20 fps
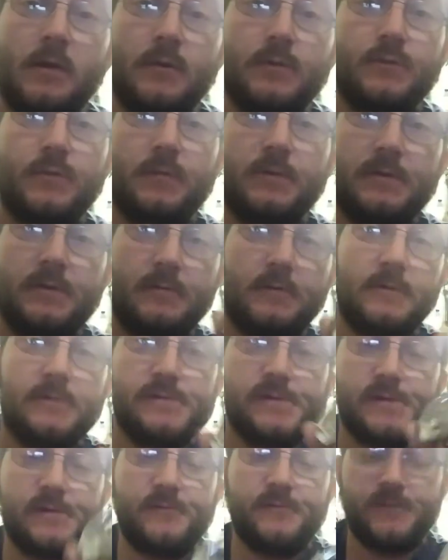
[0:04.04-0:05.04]
was wondering what
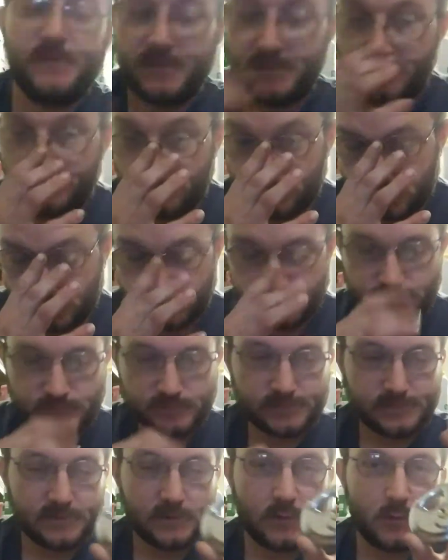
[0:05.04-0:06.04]
I was going to film
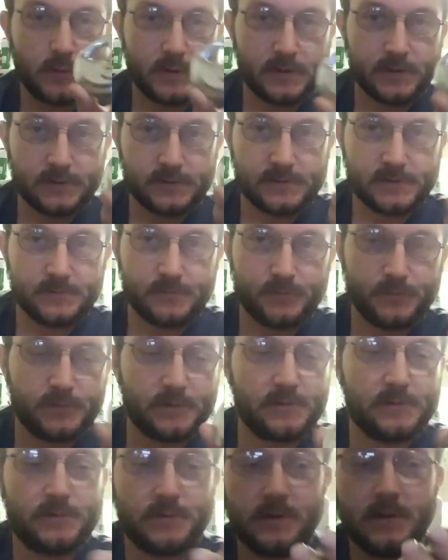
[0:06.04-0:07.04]
for a Quick Tip
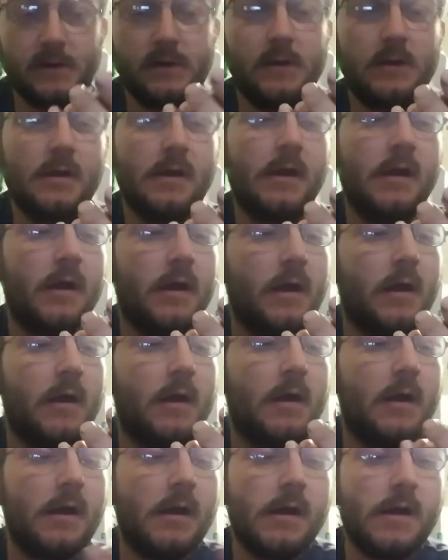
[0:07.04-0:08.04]
Thursday.
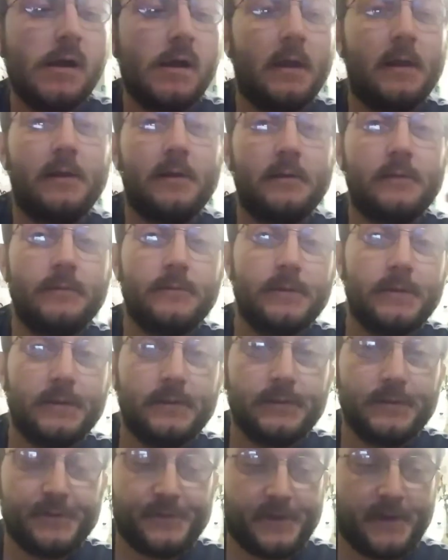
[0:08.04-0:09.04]

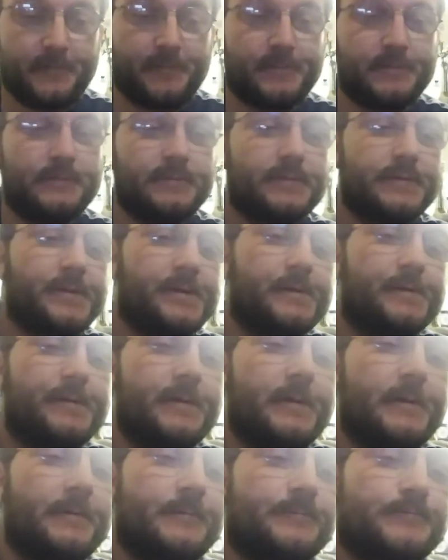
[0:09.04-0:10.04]
Then this happened.
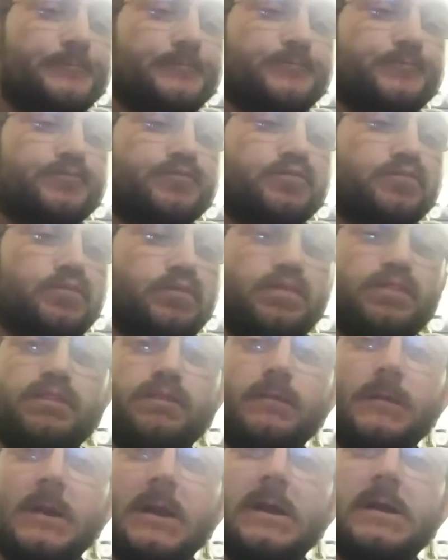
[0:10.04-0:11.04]
So,
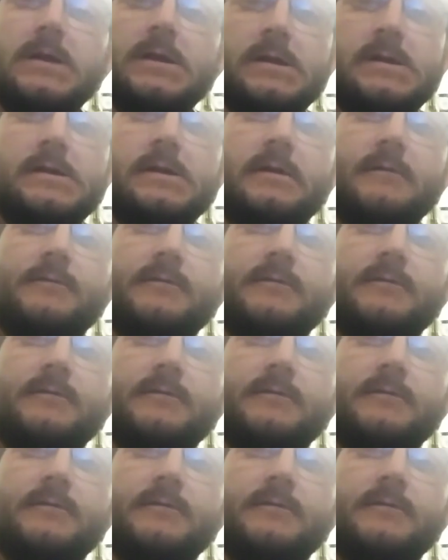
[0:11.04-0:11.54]
if